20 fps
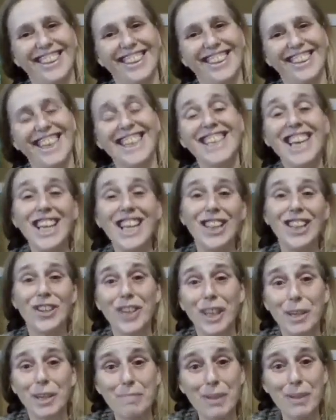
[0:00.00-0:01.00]
They say
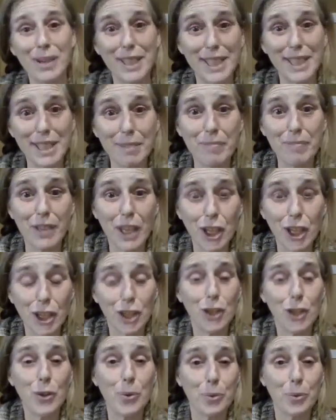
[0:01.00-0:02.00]
looking upon something
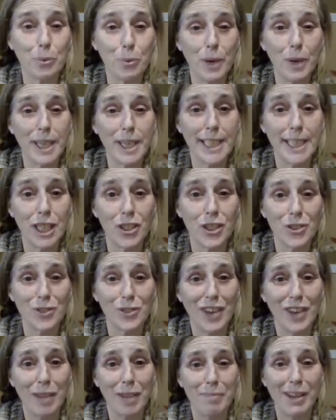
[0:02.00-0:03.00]
cute raises your
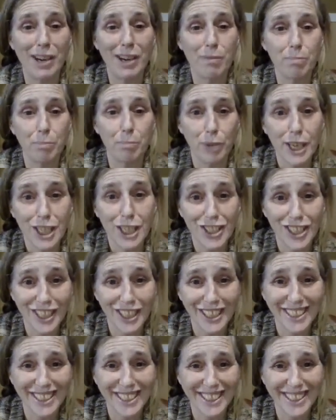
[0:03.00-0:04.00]

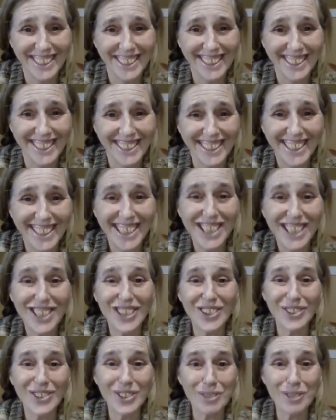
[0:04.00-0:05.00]
vibration.
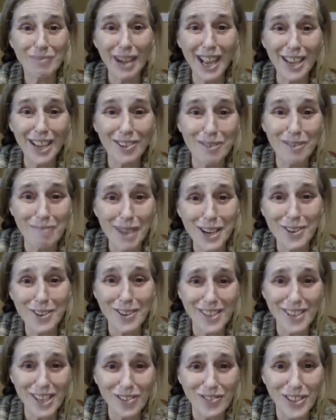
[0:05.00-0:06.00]
So smile and make
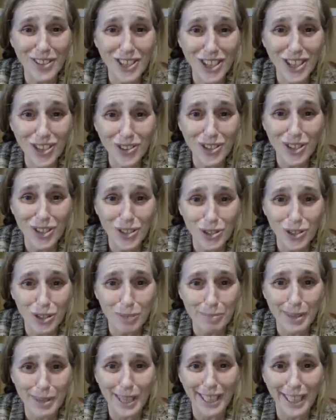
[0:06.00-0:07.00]
yourself as cute as you
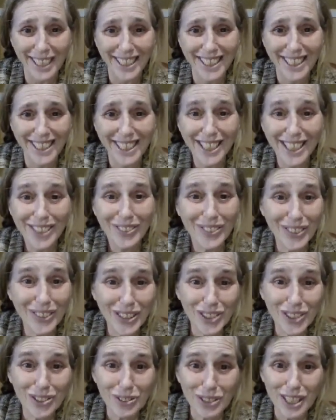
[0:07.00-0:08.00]
could be. We're
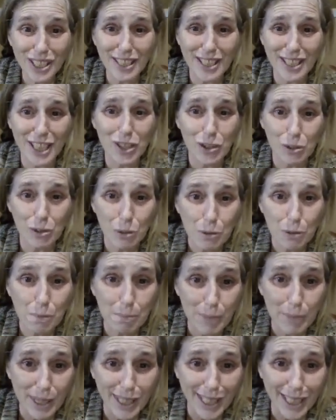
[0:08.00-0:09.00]
going to do these as
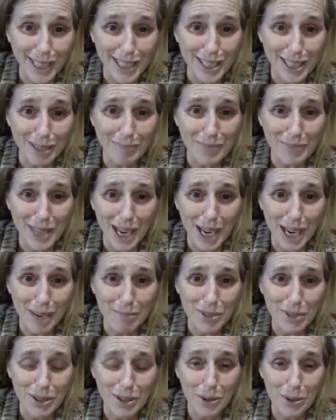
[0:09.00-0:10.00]
Zoom meetings
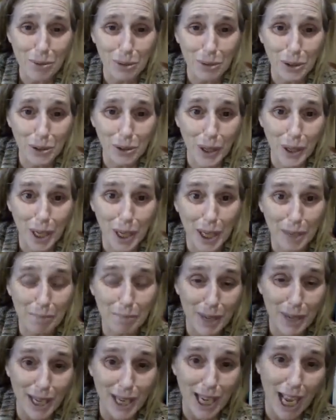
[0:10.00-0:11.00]
sometime, so when you're looking at
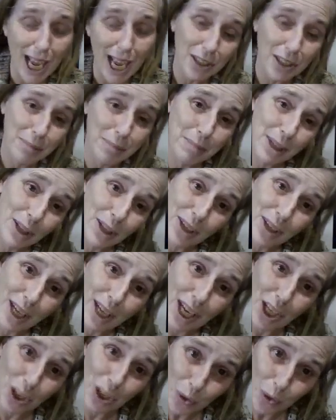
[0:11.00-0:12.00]
me, I could be looking
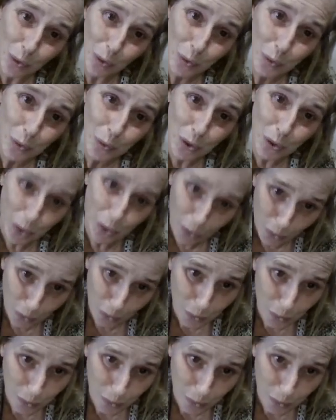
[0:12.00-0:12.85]
at you too.